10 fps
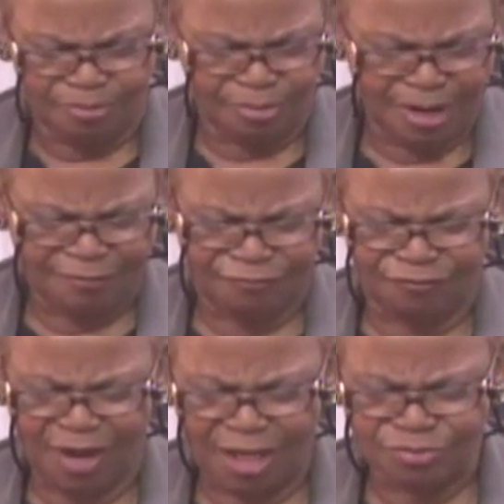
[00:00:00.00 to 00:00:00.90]
Br'er
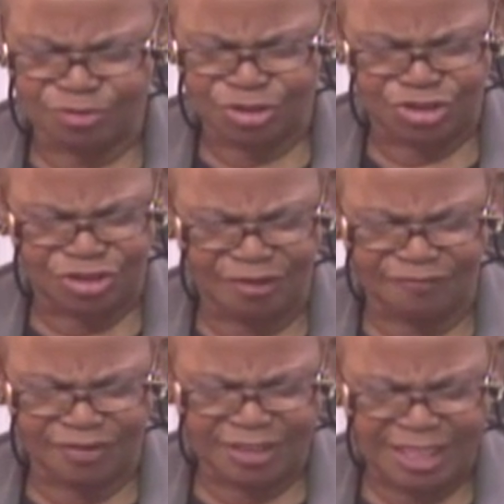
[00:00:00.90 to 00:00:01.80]
Fox was
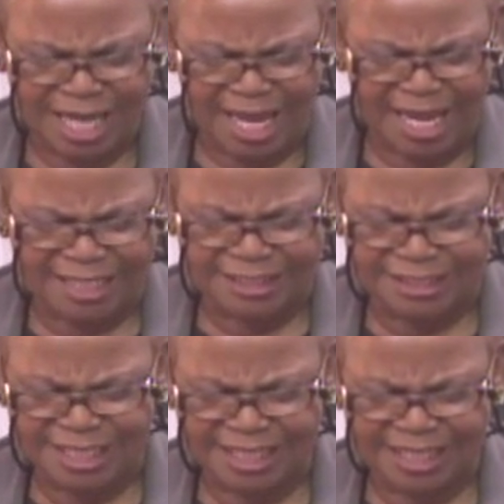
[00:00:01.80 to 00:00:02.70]
shoveling and
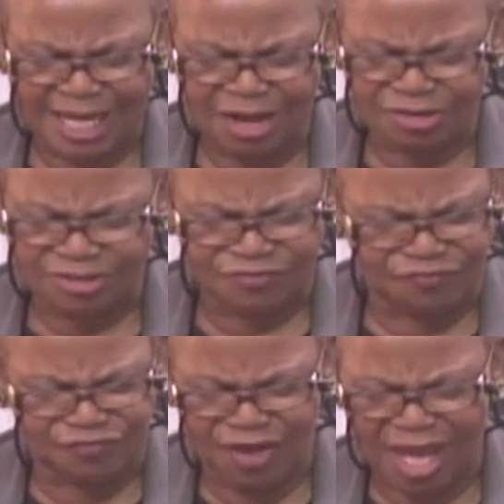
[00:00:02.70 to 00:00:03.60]
digging out as
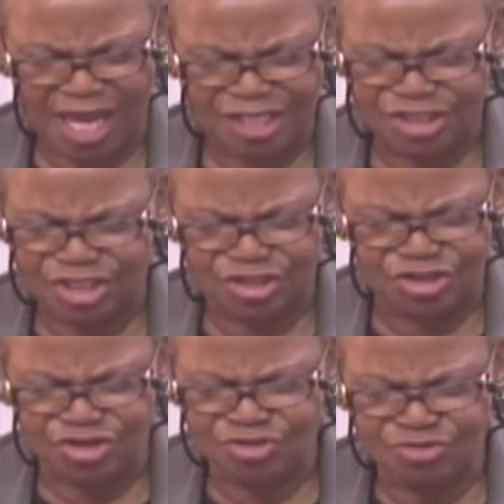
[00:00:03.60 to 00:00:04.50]
fast as
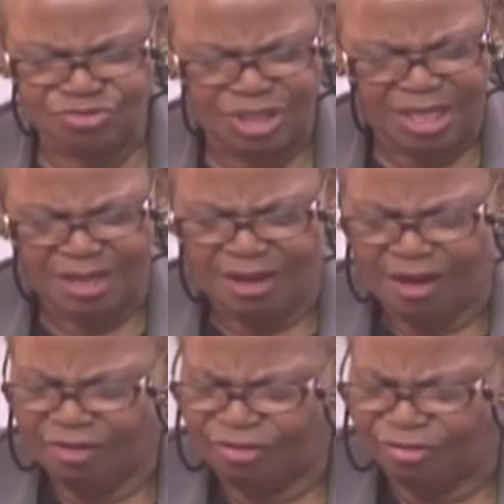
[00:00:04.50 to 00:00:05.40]
you'd
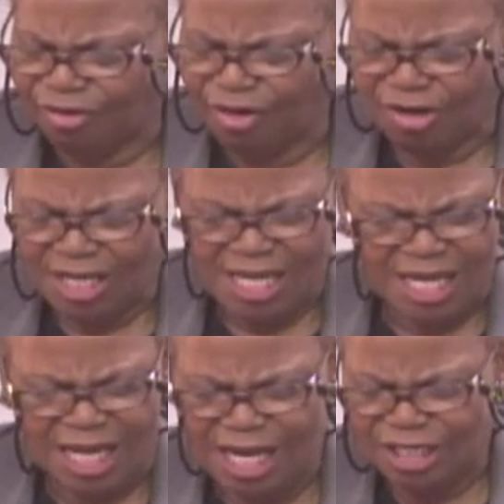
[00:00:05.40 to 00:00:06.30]
thought
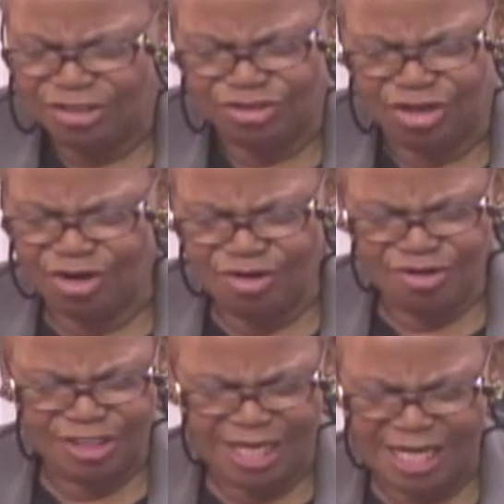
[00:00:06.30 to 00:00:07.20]
he'd
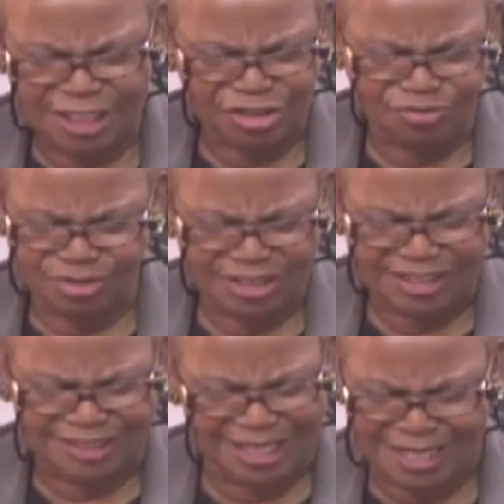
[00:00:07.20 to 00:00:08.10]
turn into a
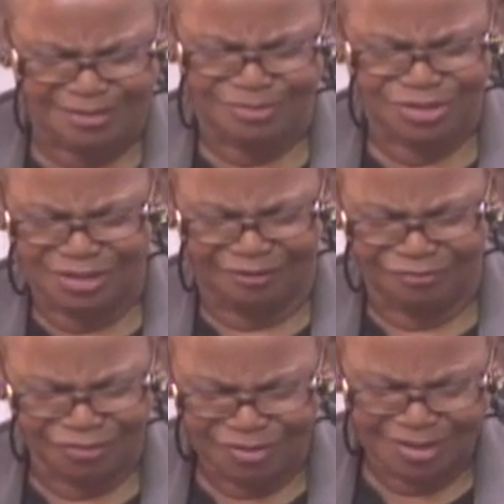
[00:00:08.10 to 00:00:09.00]
steam
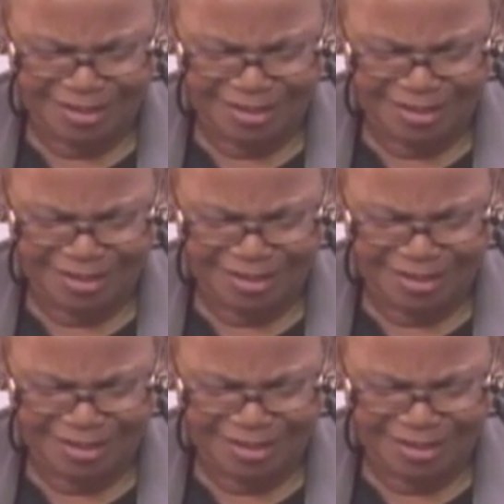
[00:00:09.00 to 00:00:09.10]
shovel.